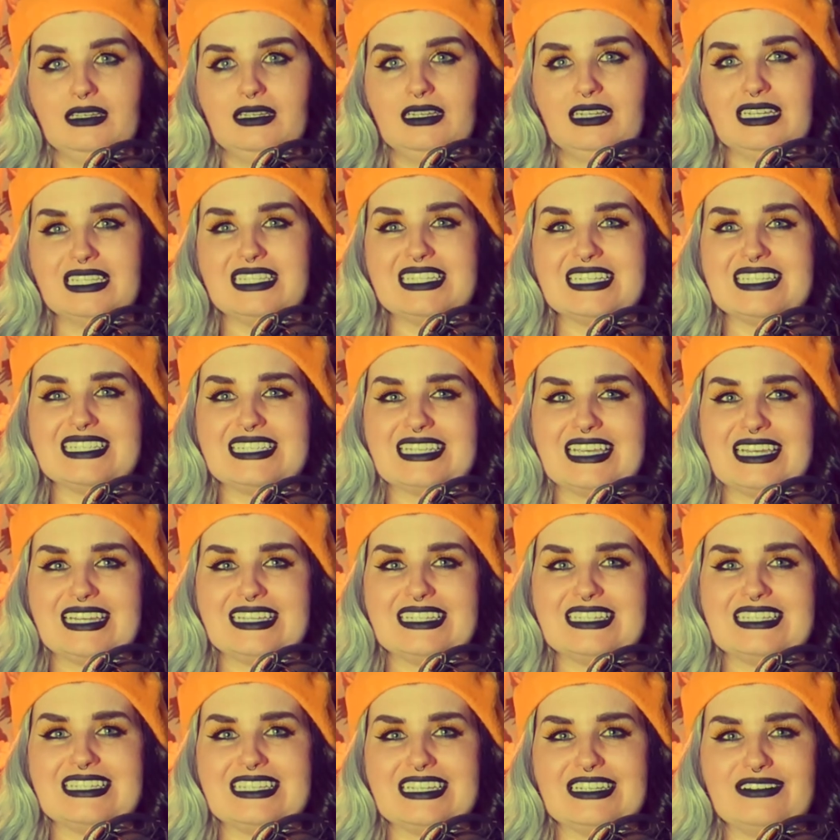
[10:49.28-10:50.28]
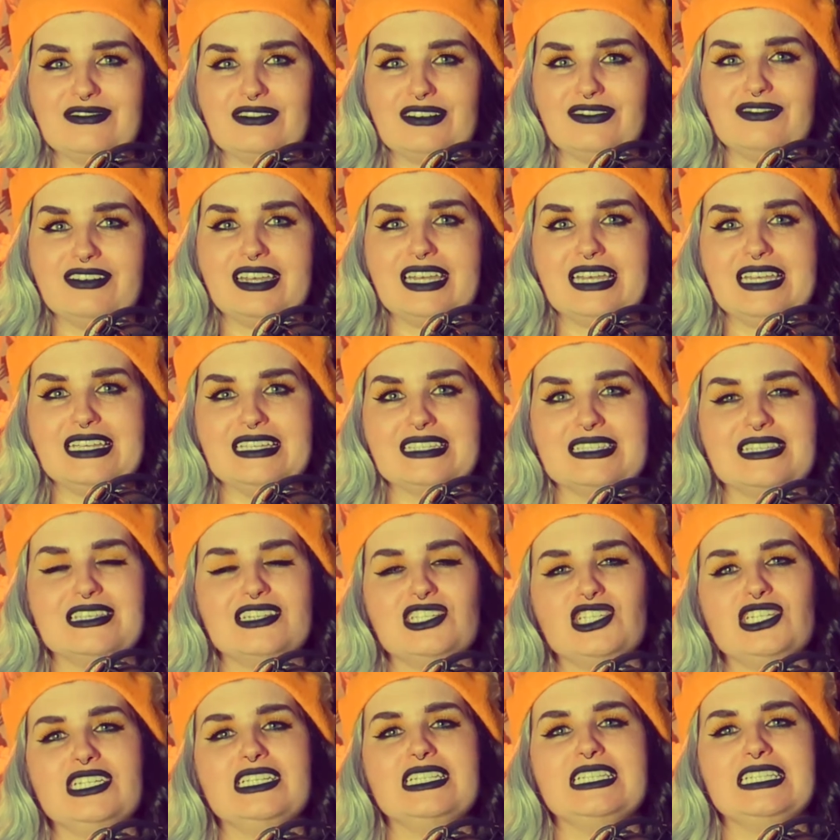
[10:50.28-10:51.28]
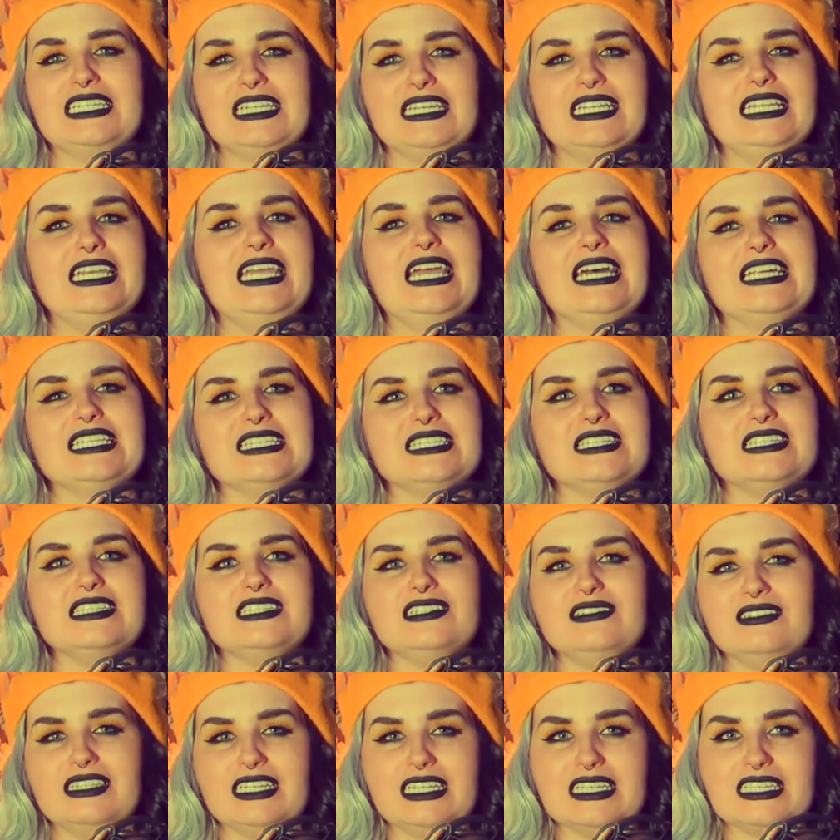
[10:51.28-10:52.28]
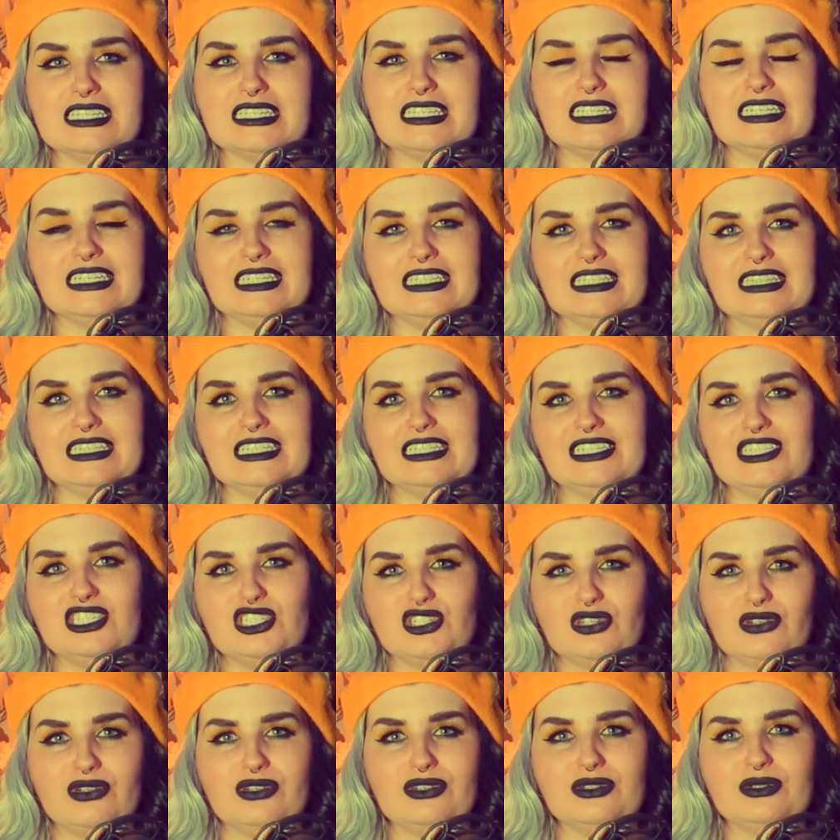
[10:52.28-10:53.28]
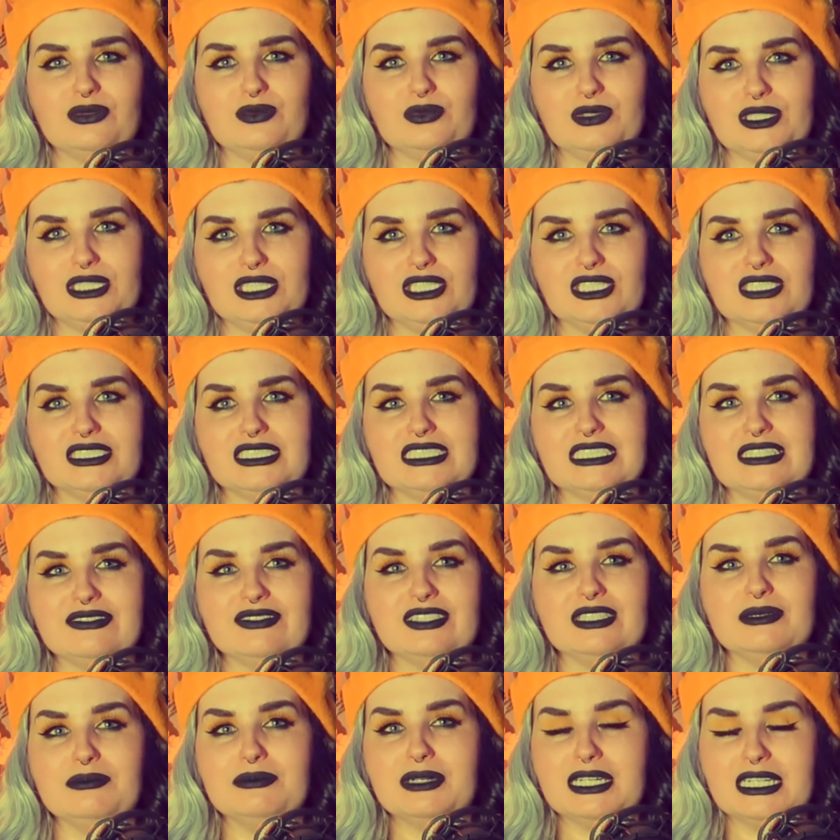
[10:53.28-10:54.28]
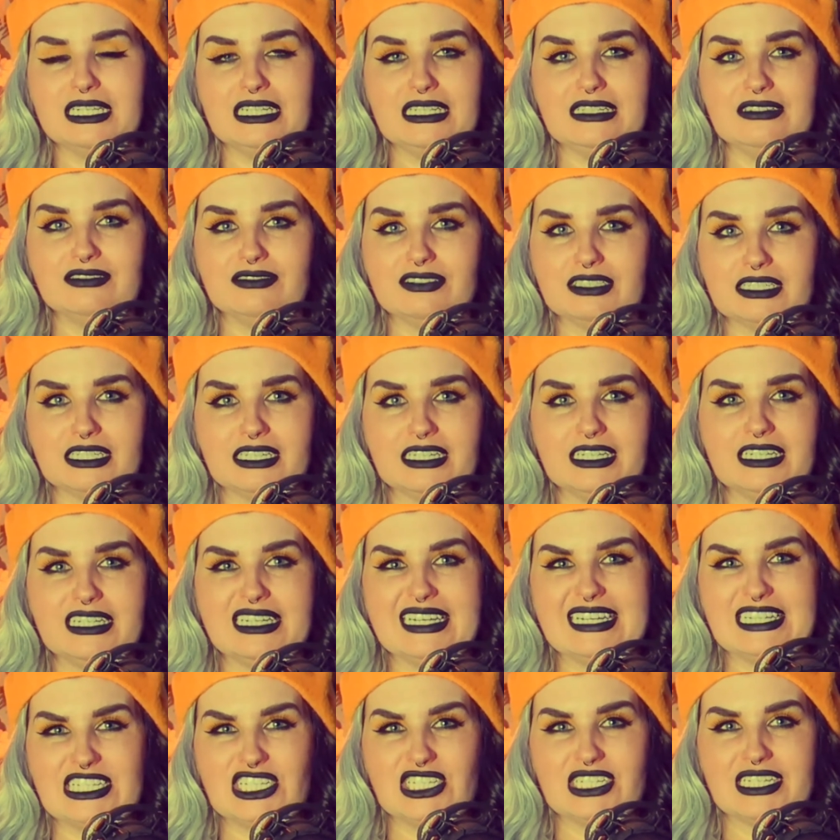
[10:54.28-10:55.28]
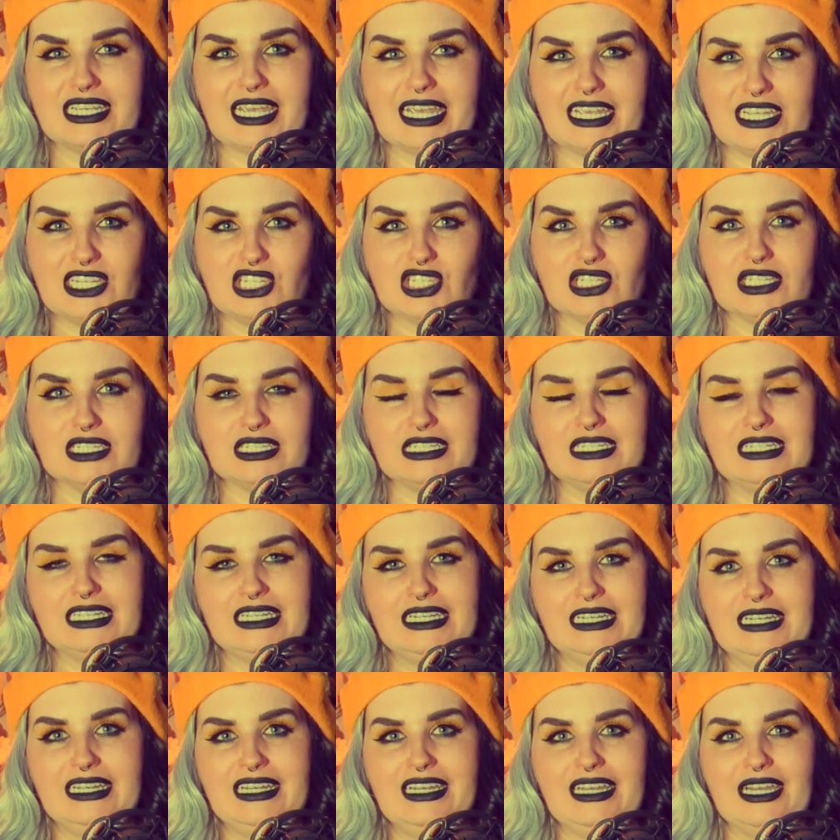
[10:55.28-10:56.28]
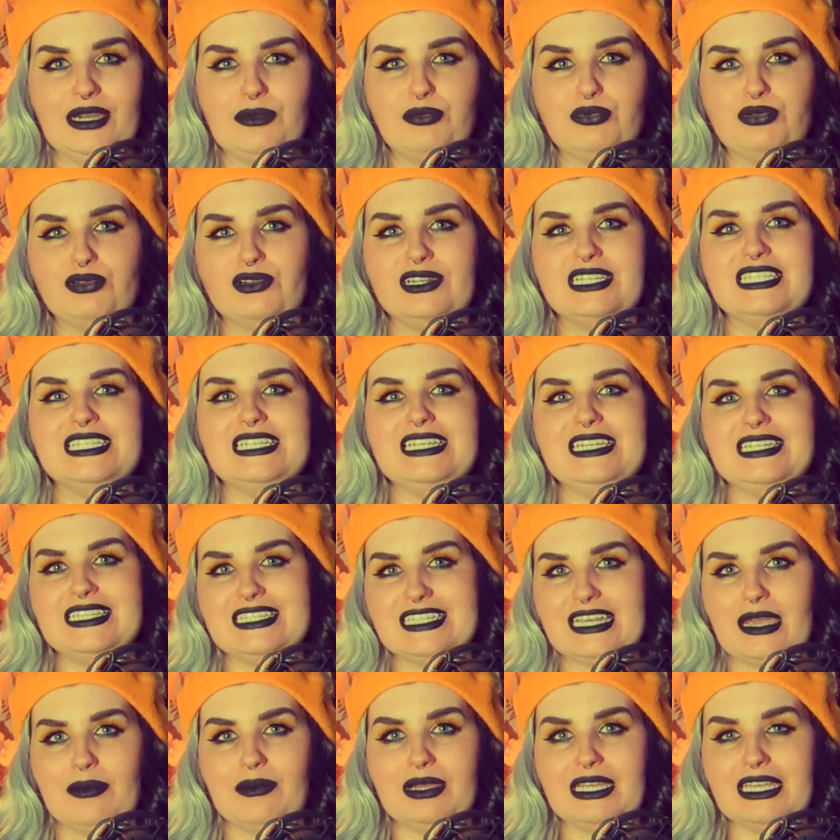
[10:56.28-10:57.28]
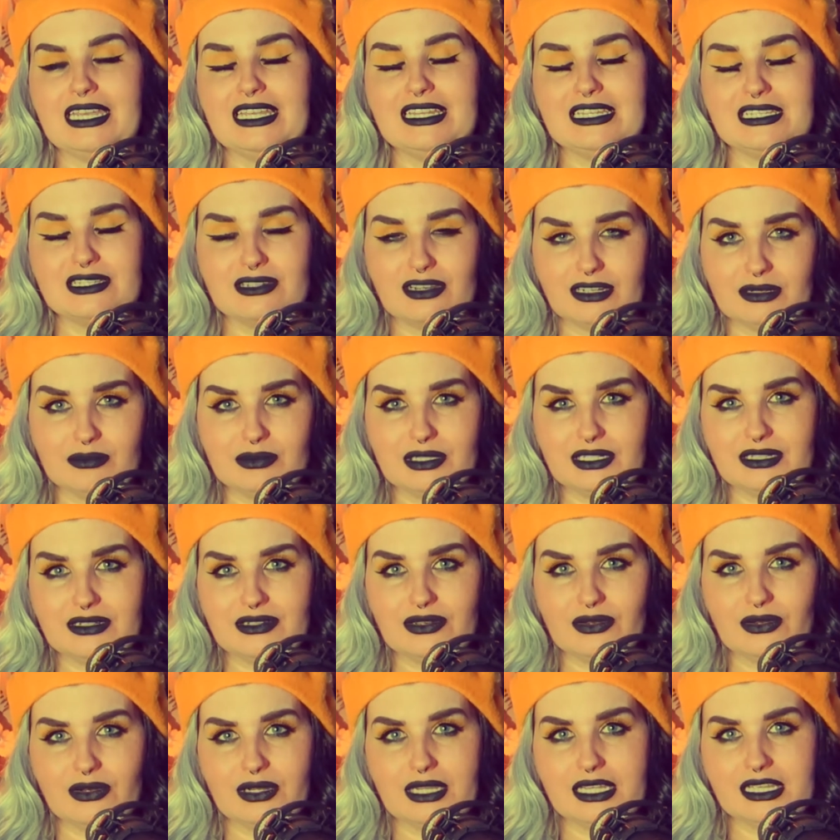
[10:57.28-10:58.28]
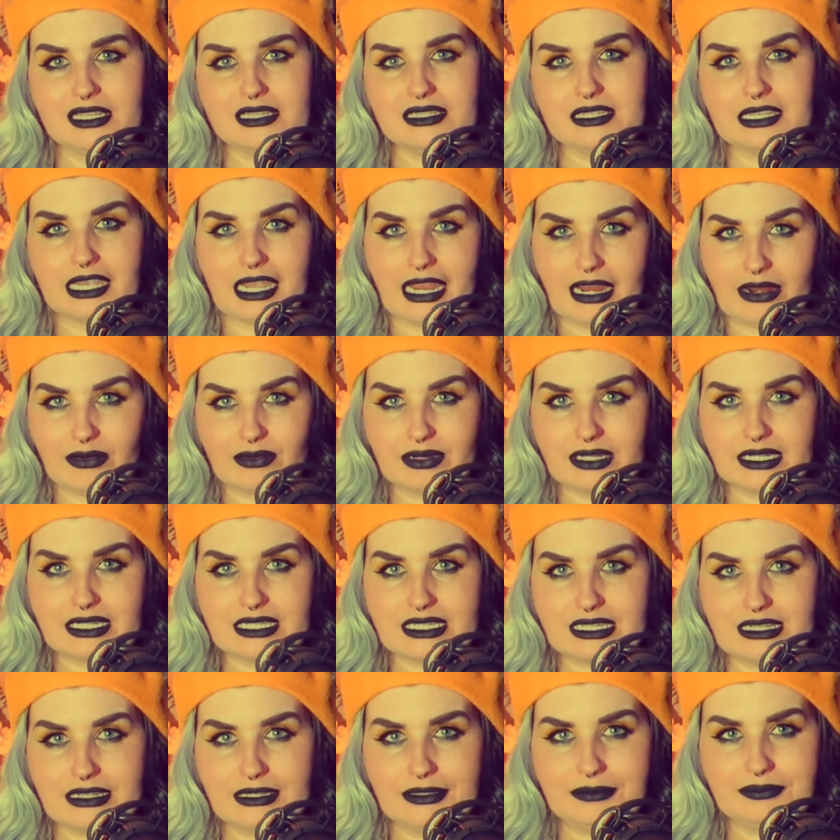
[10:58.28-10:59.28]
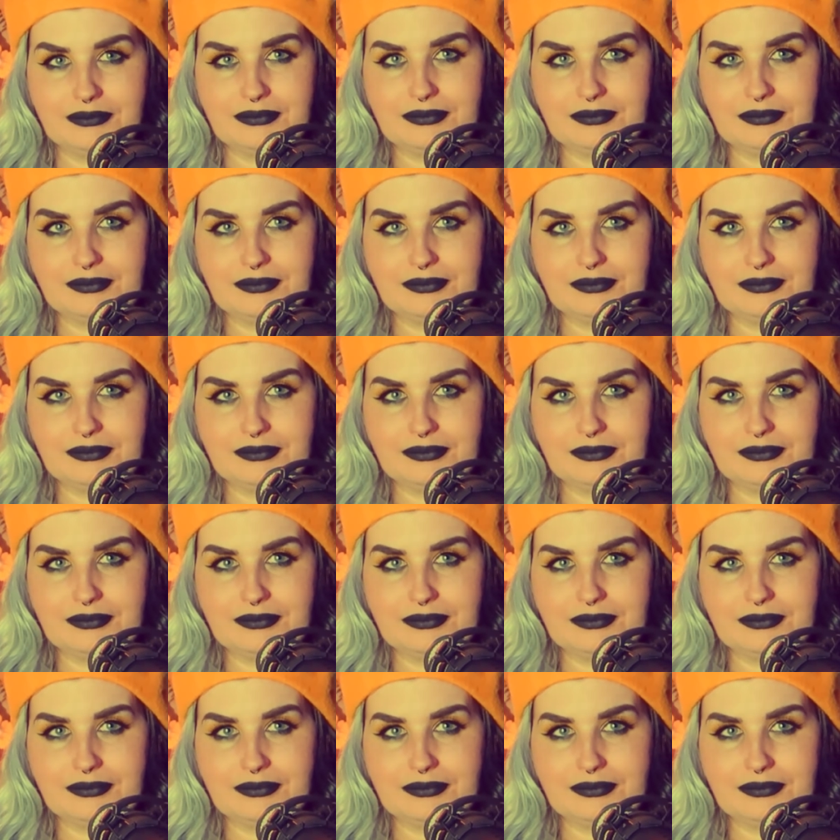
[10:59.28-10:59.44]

It's a sad state of affairs that she clearly had to do this, and that John wouldn't just give her the money for her education, a pretty damning indictment on his character.